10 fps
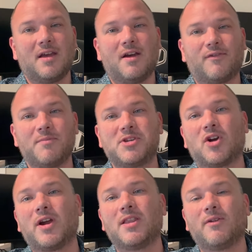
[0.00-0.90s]
from
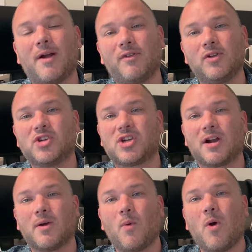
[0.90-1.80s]
during the
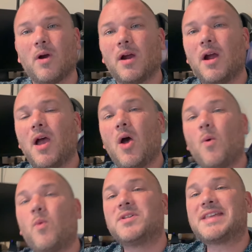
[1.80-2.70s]
Revolutionary War,
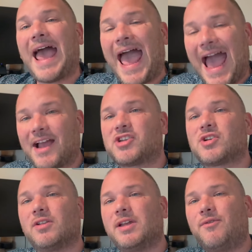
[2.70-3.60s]
was
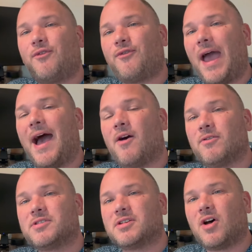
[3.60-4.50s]
actually
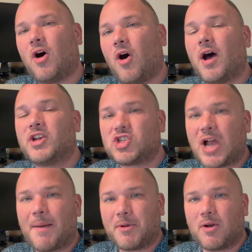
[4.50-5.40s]
found on
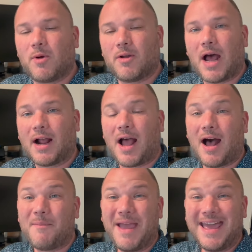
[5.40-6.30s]

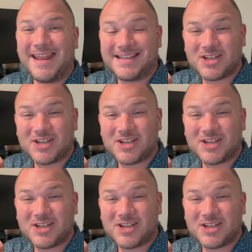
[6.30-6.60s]
shopgoodwill.com and it's